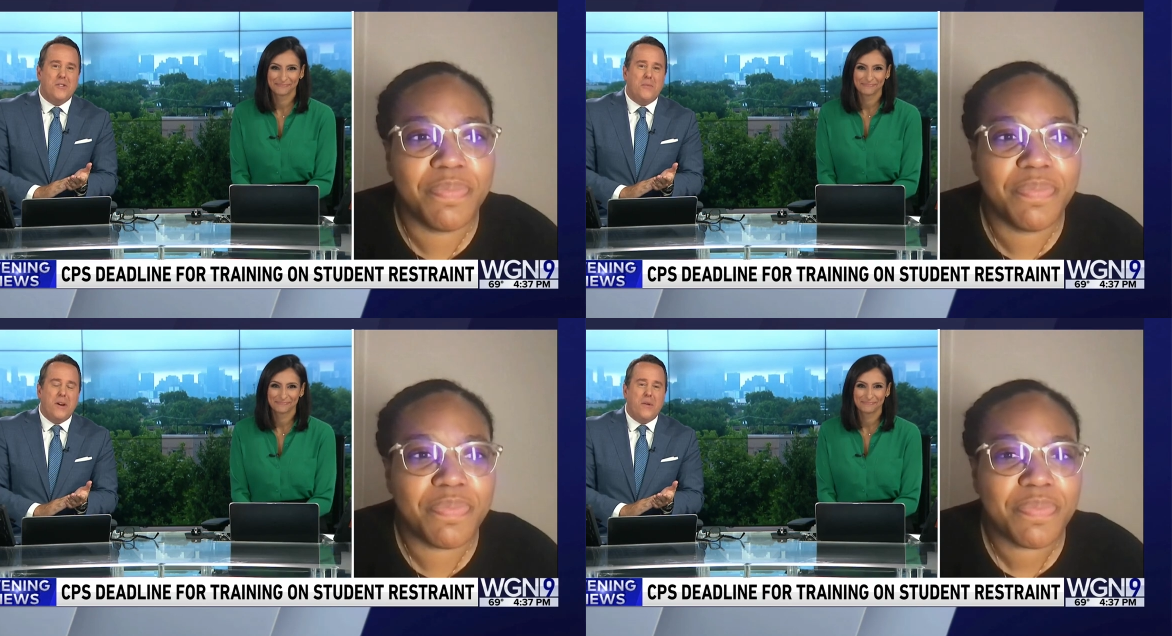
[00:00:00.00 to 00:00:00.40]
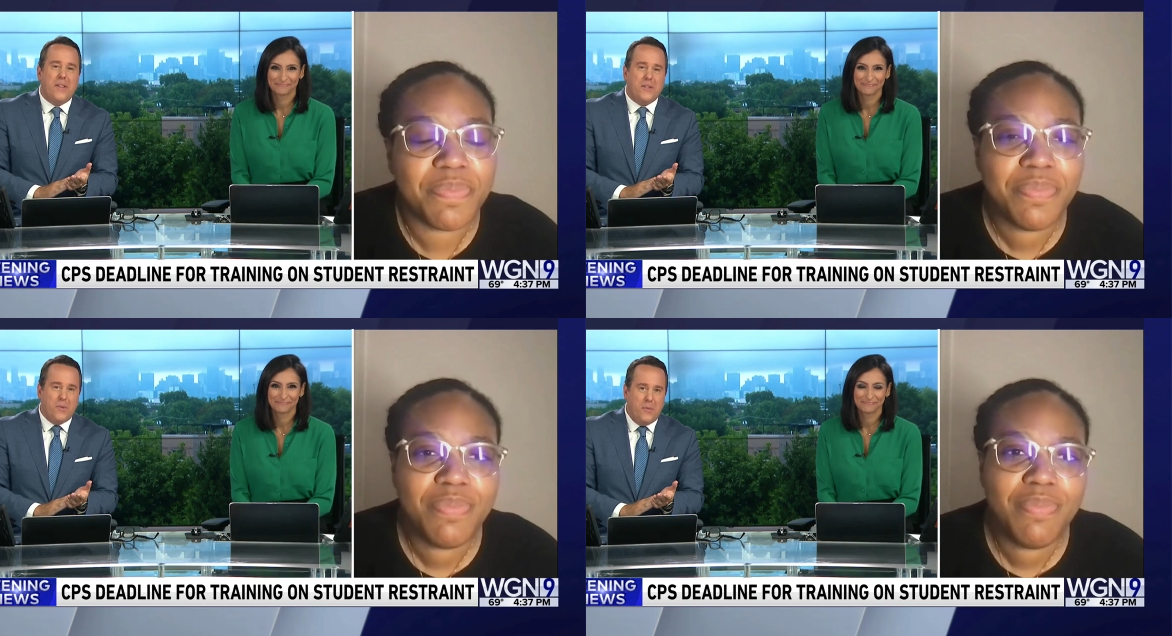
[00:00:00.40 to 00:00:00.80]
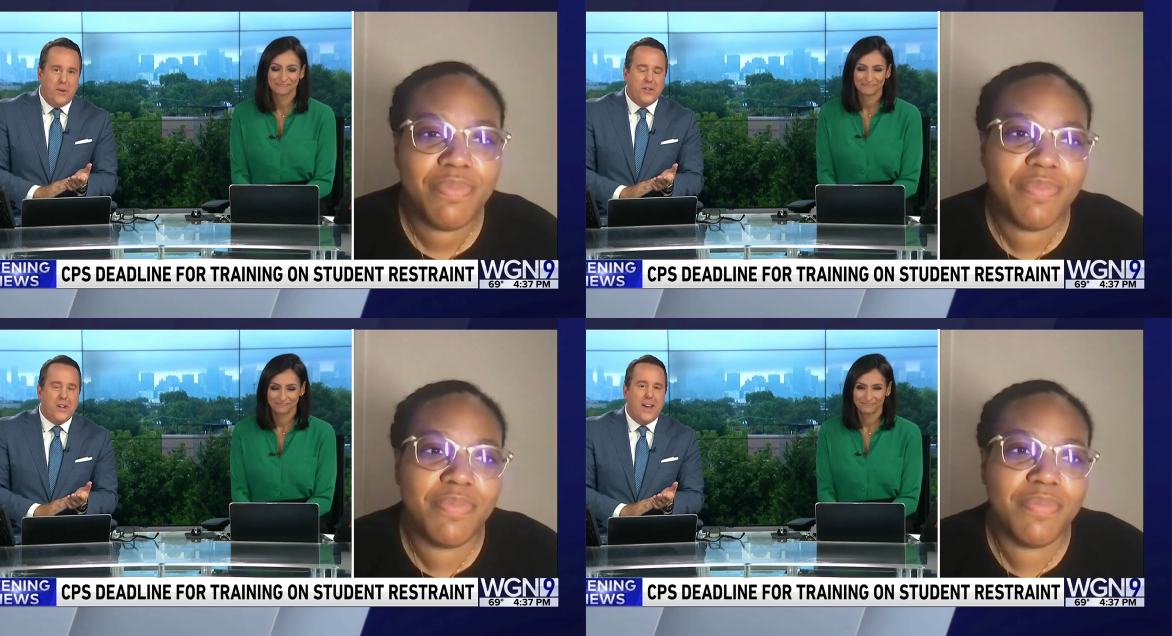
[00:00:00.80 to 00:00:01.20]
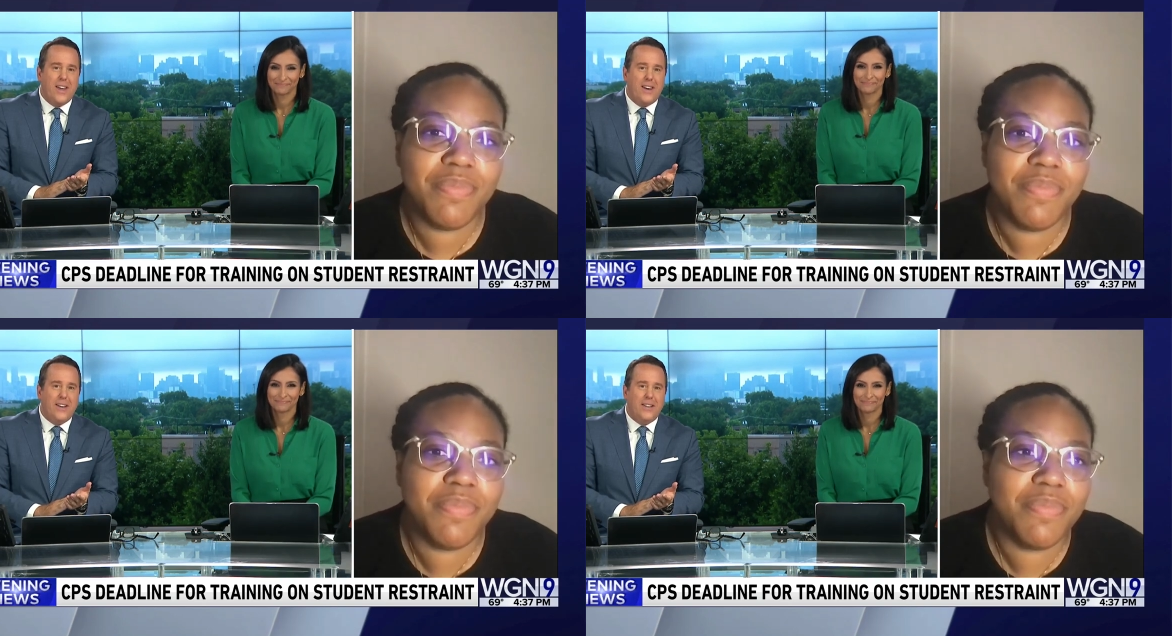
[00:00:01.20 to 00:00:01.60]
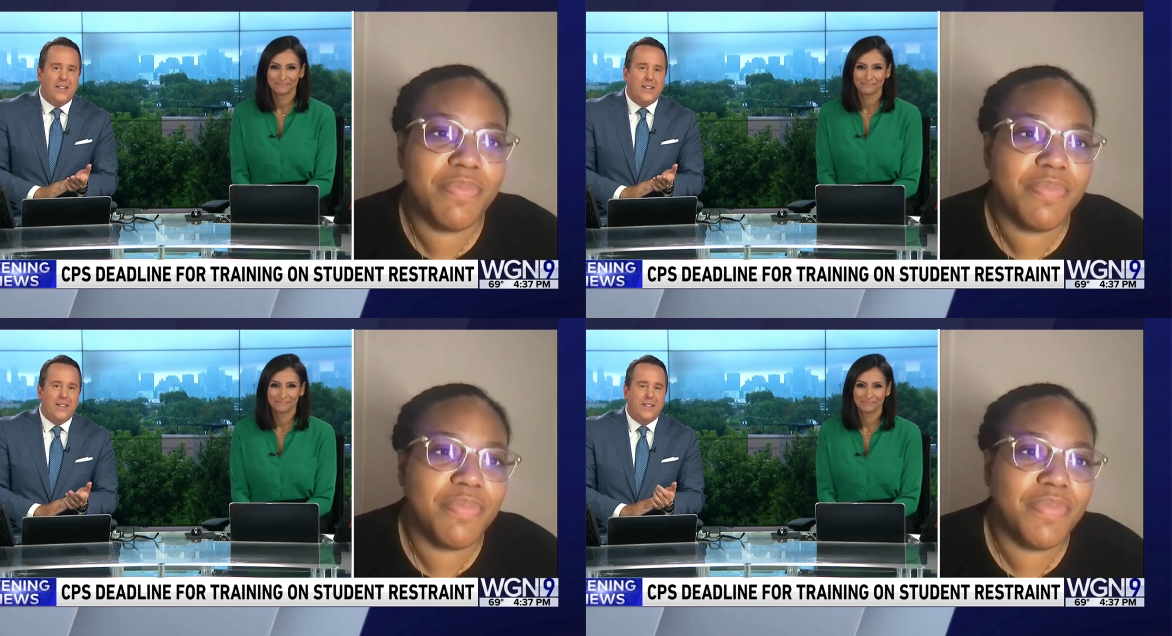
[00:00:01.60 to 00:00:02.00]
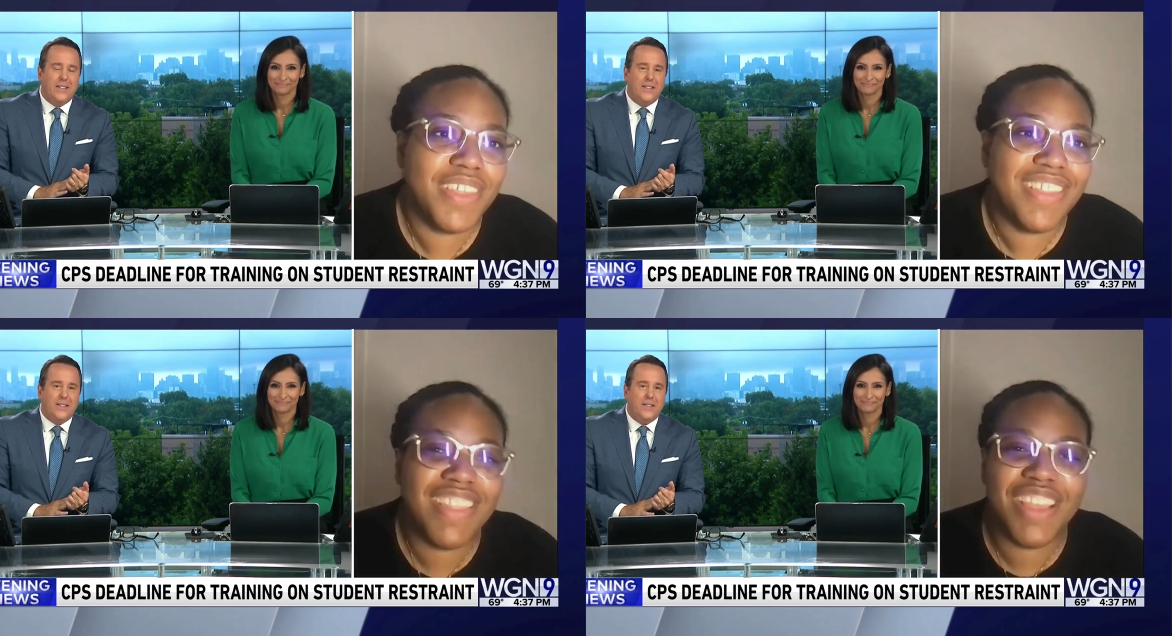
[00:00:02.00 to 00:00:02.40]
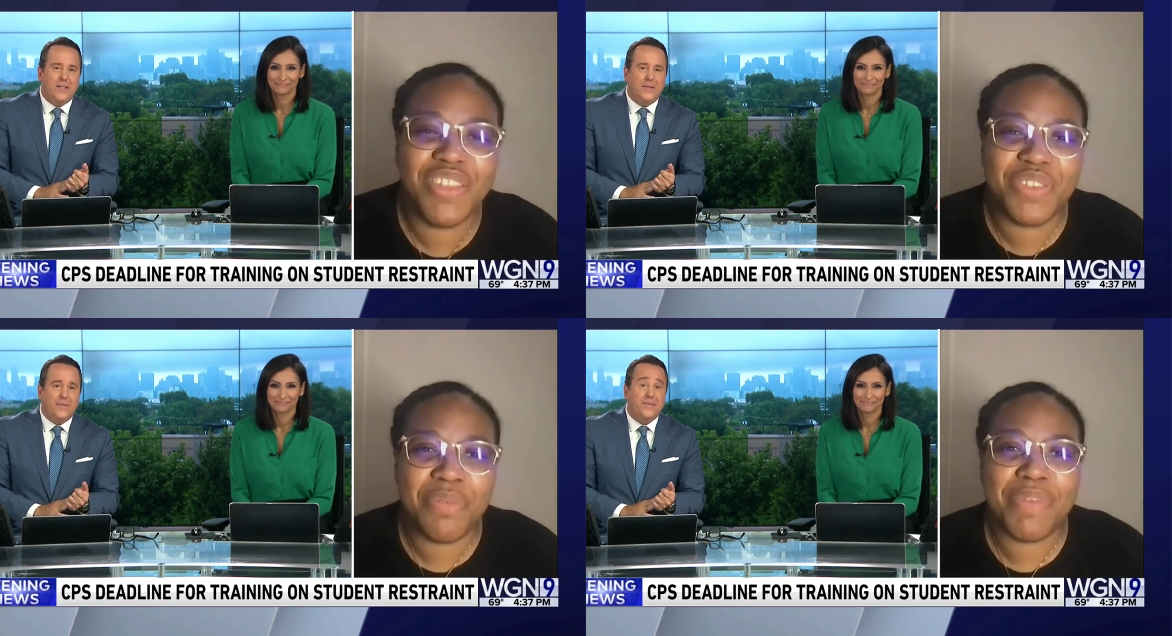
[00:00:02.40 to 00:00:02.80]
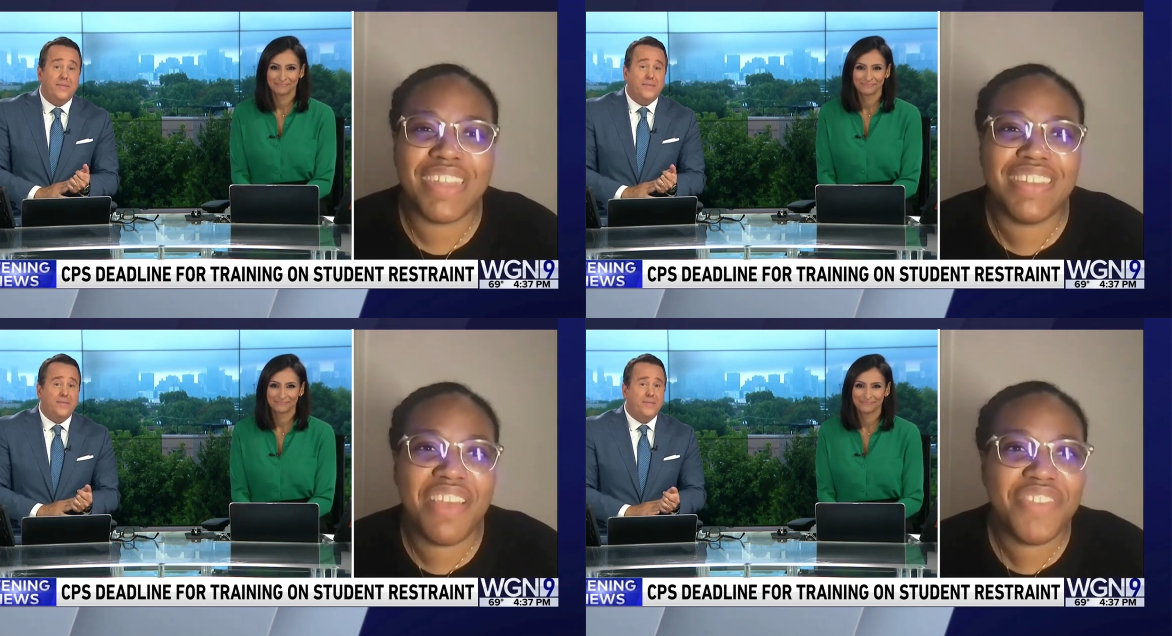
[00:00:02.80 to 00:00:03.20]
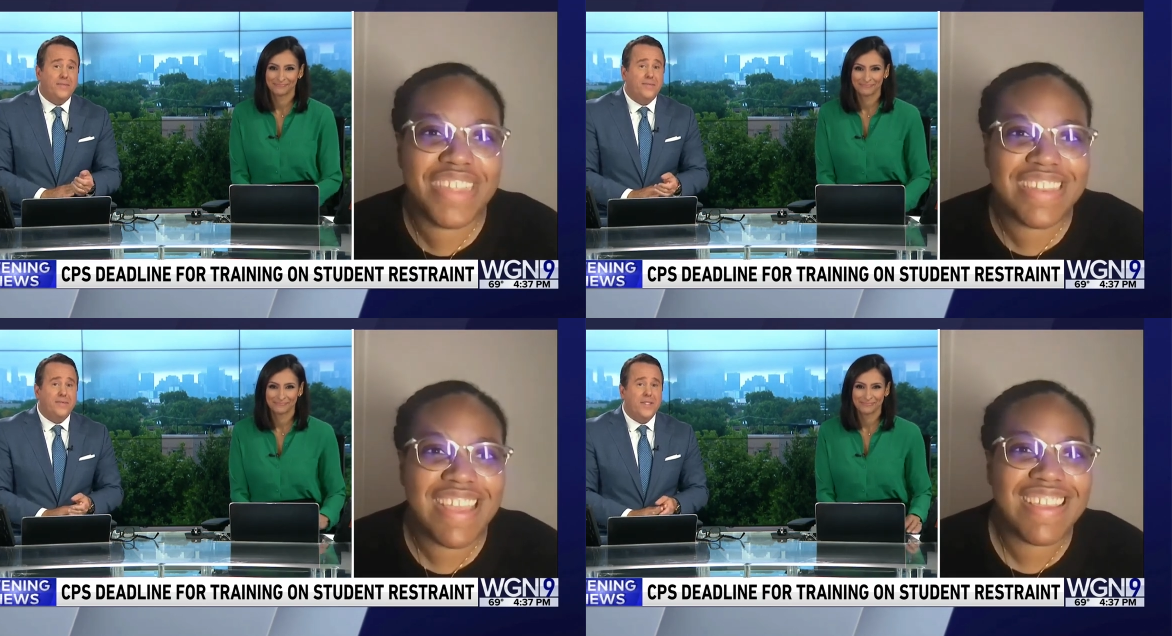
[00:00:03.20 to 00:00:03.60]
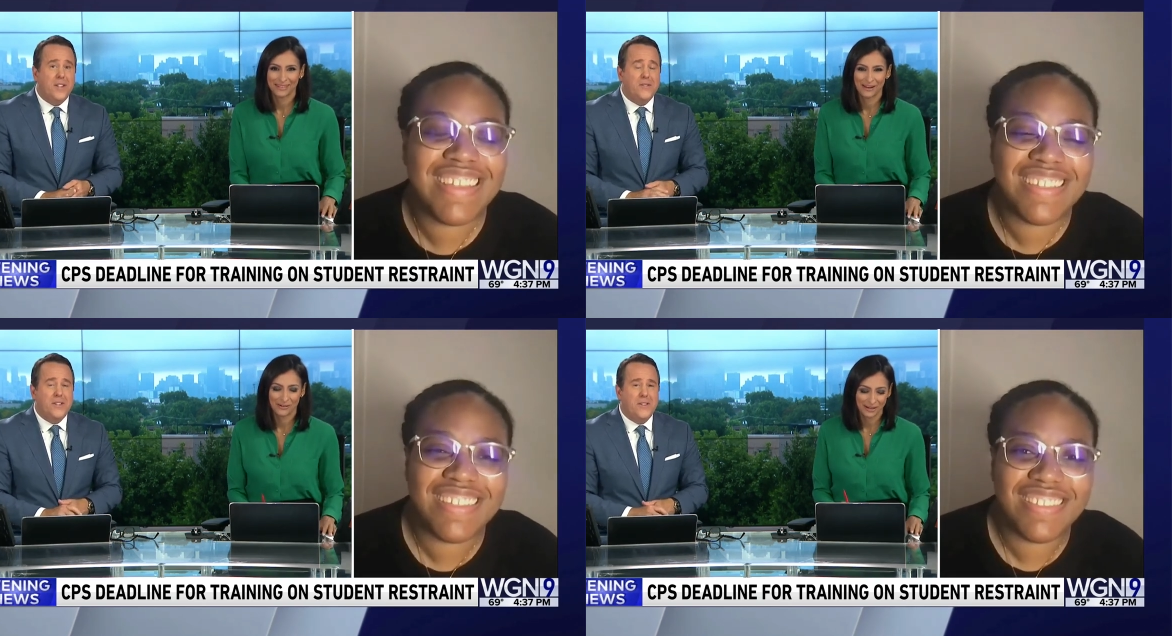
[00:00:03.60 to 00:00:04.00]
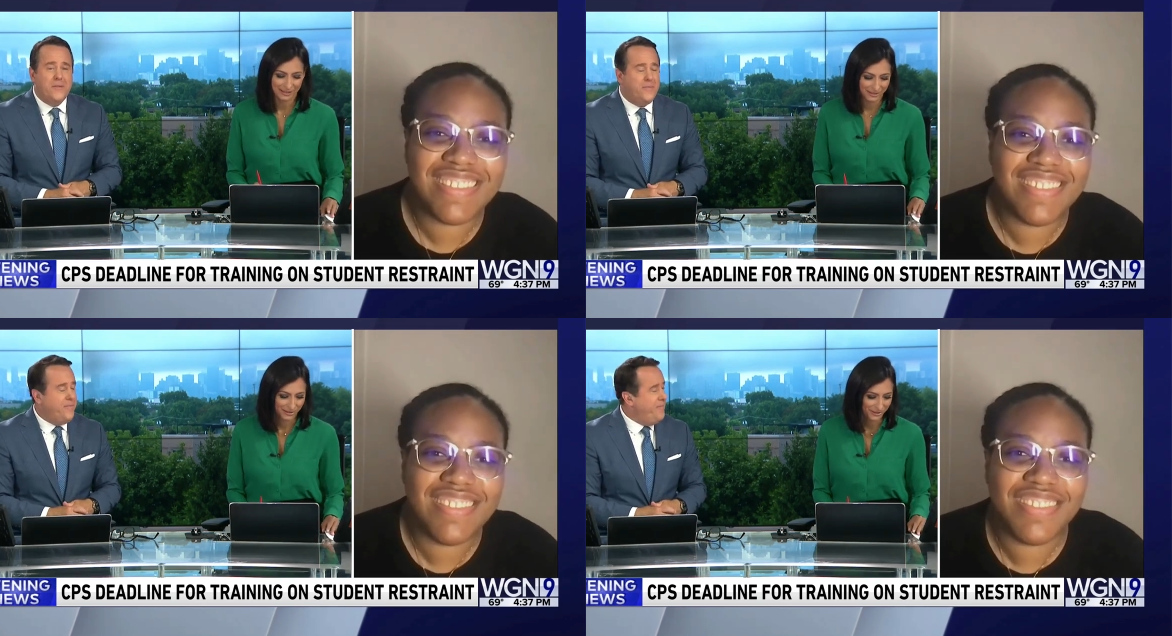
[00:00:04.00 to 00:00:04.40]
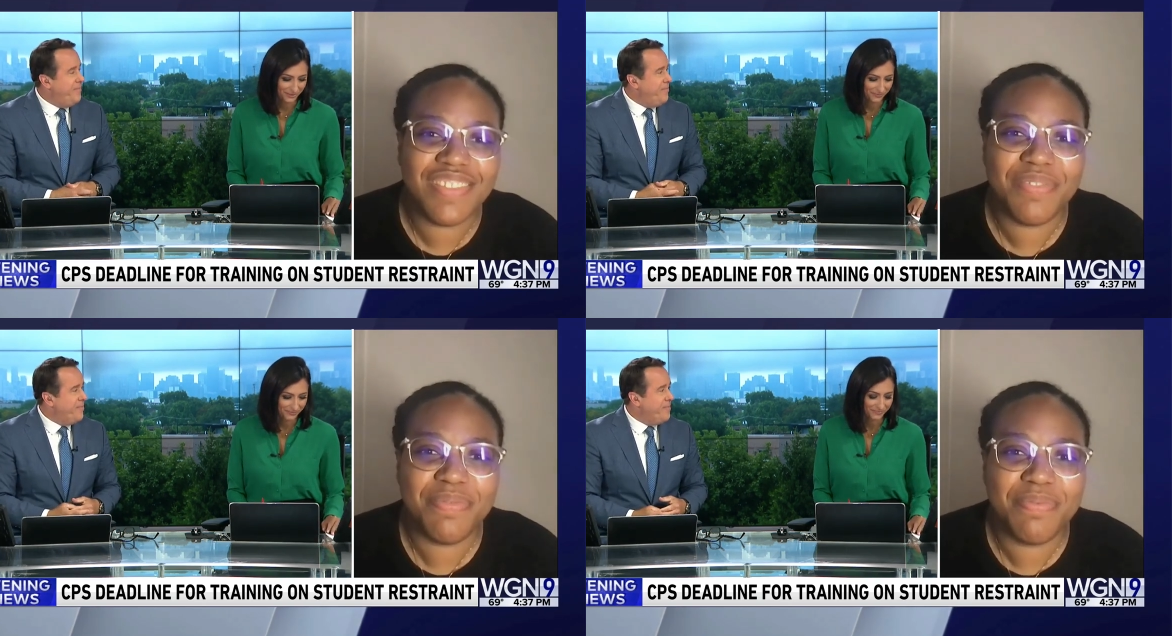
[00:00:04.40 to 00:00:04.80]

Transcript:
Speaker 1: for being with us we appreciate it
Speaker 2: thank you so much have a good day you too you too